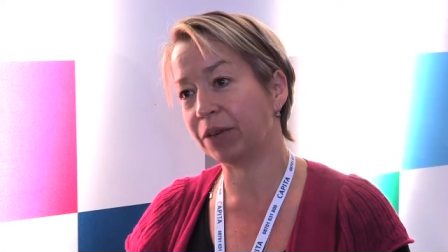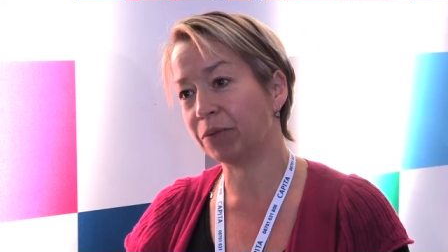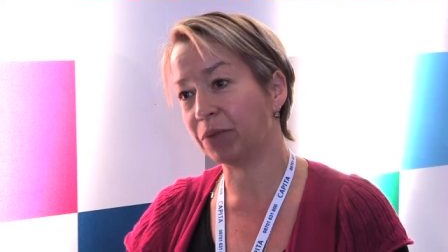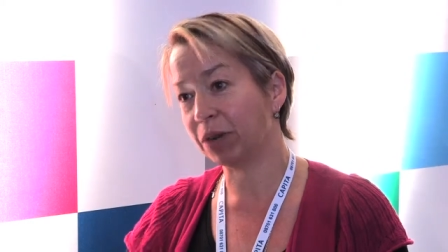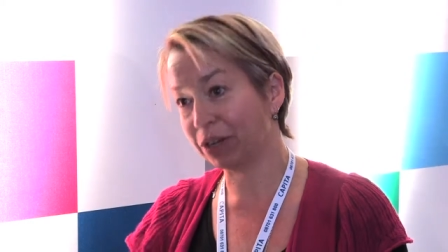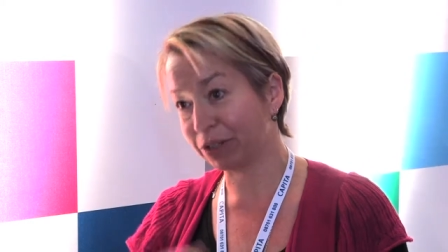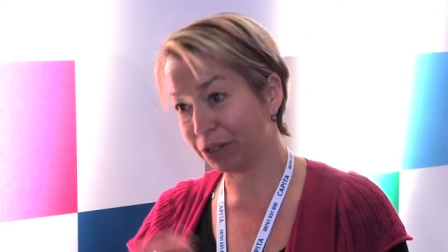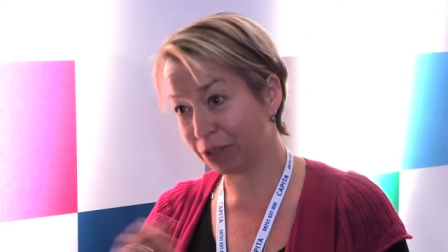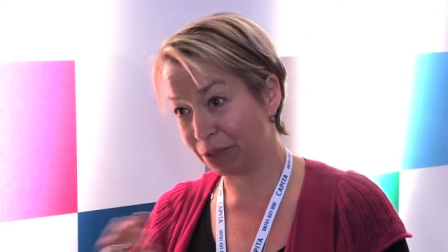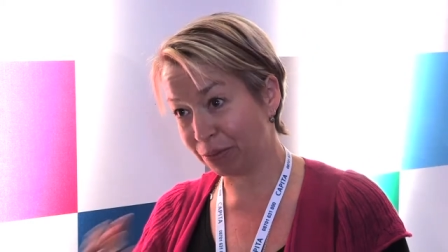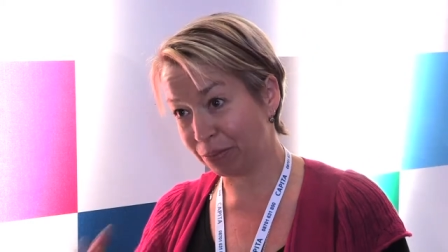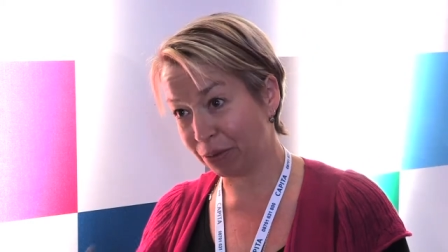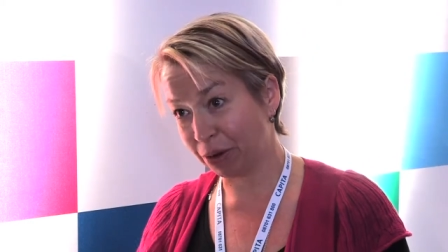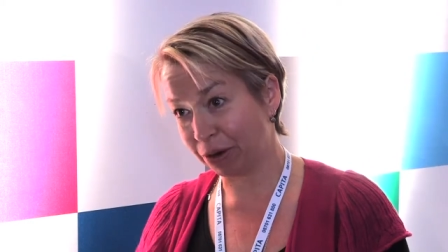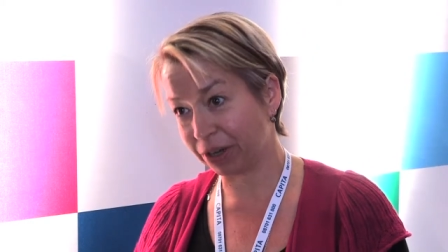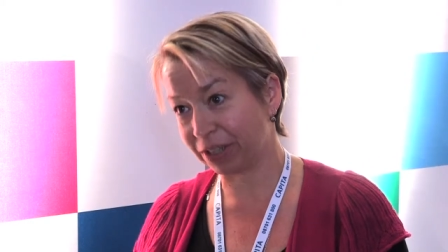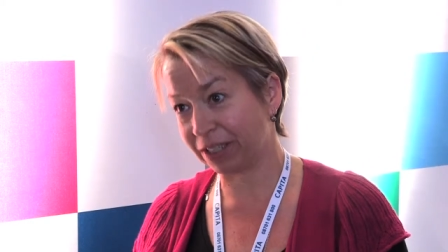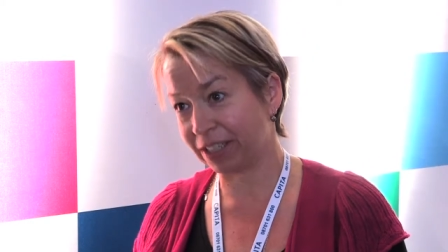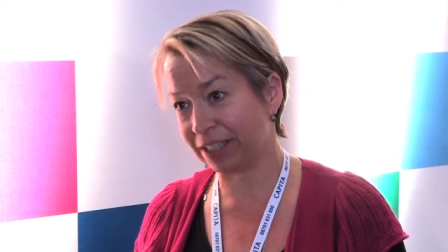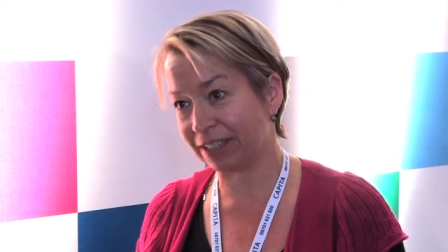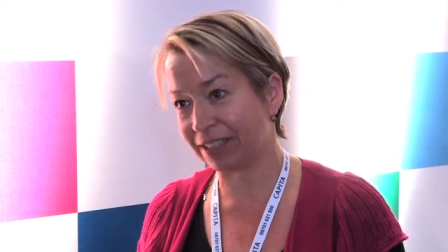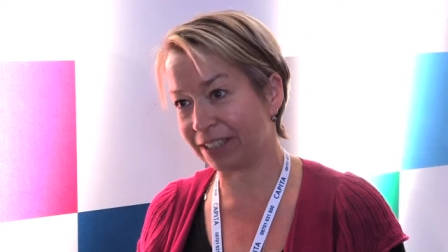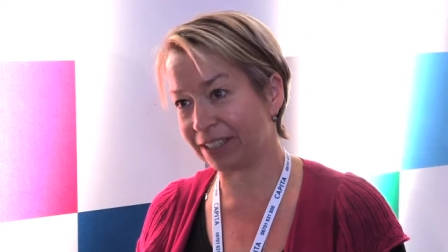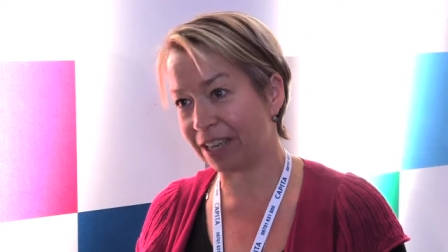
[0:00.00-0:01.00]
we looked at the
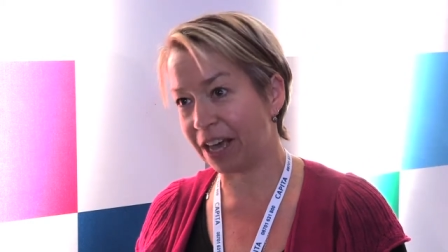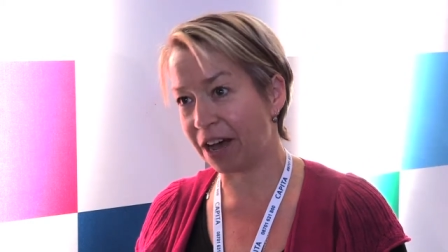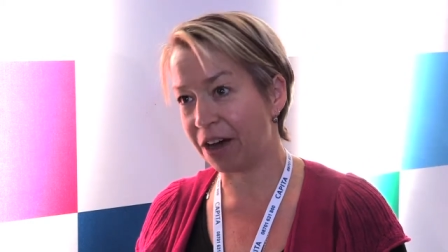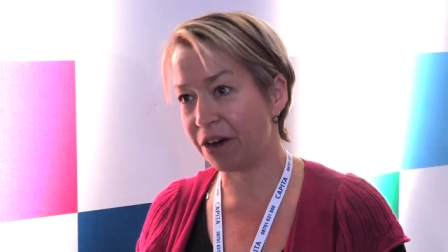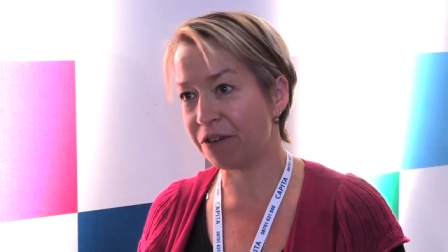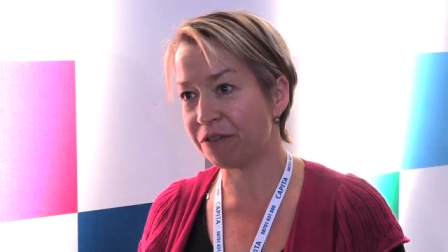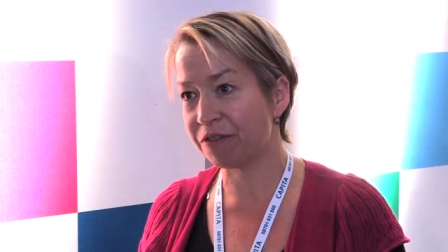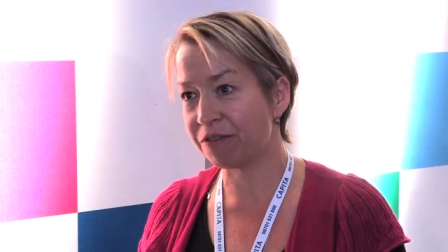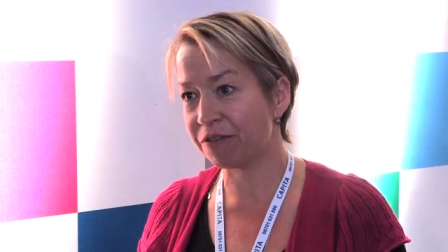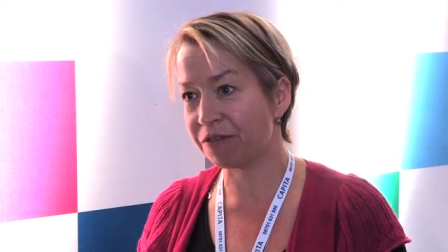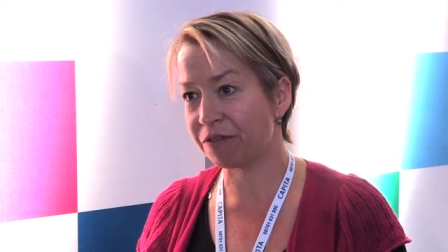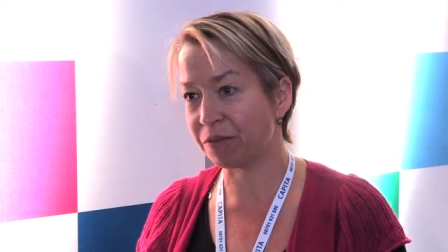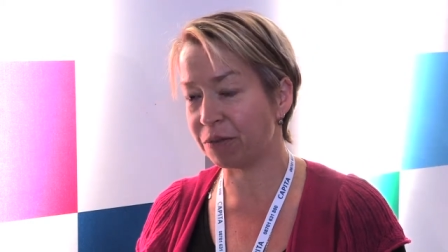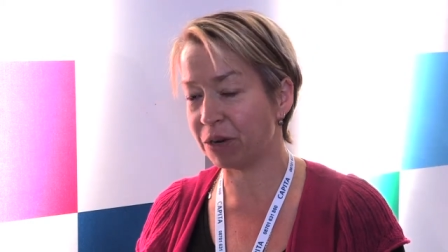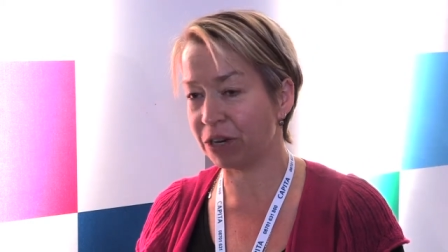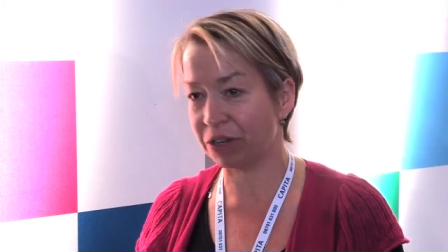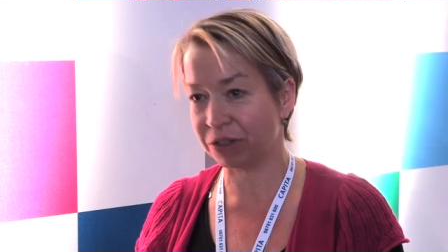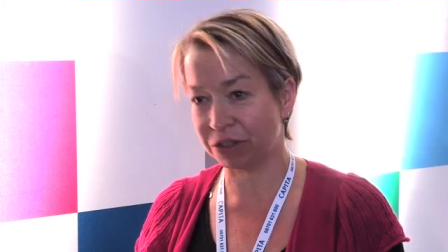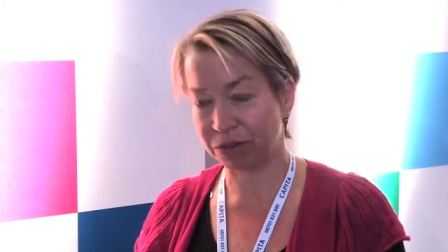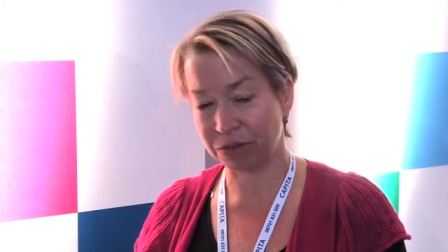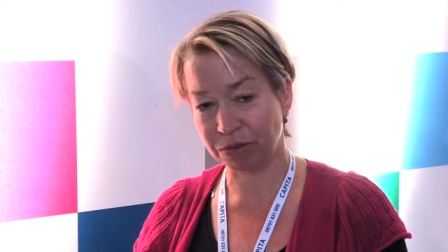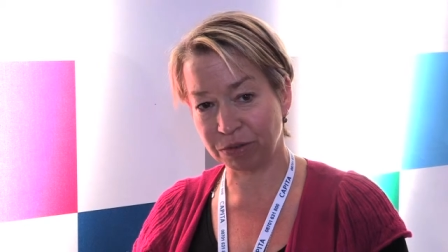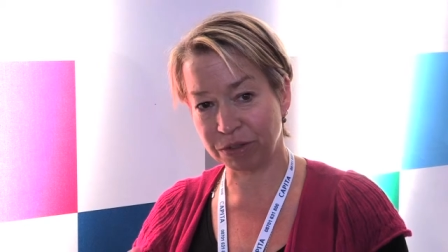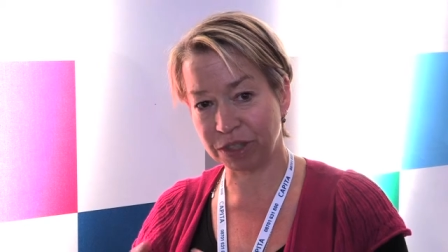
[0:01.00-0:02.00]
product itself, we
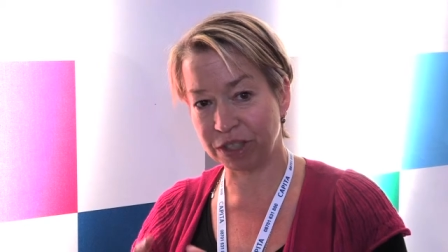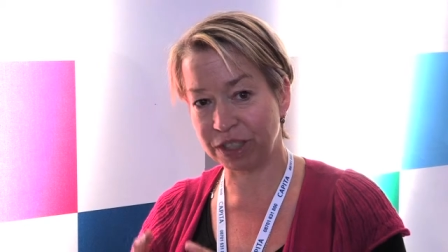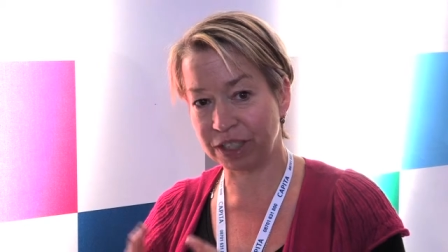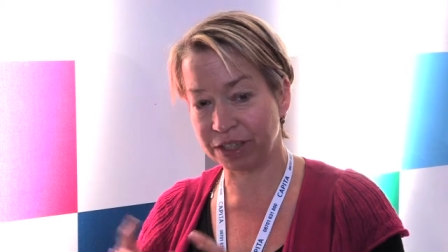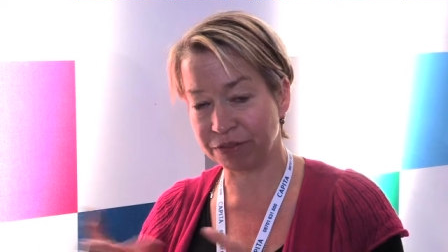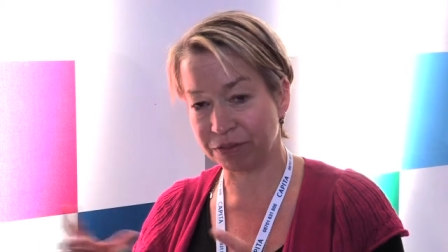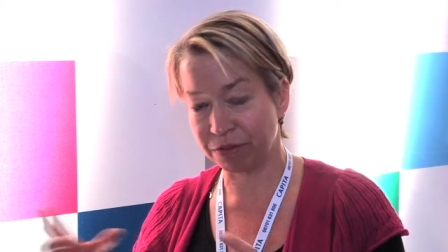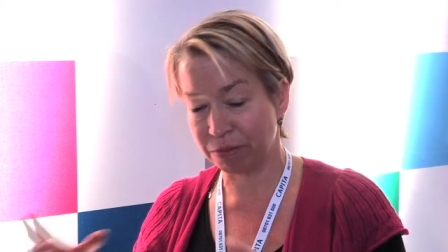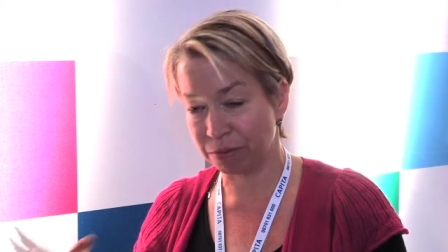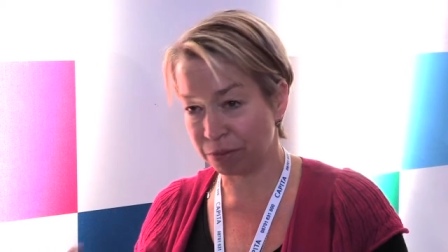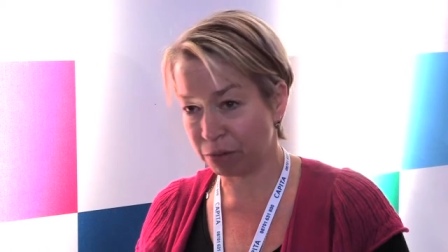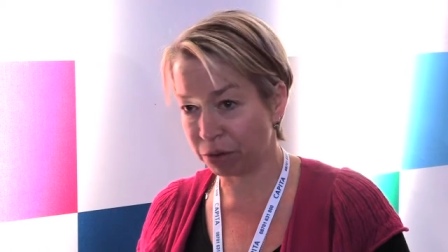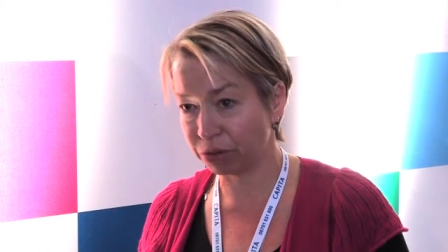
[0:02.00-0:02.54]
looked at all the different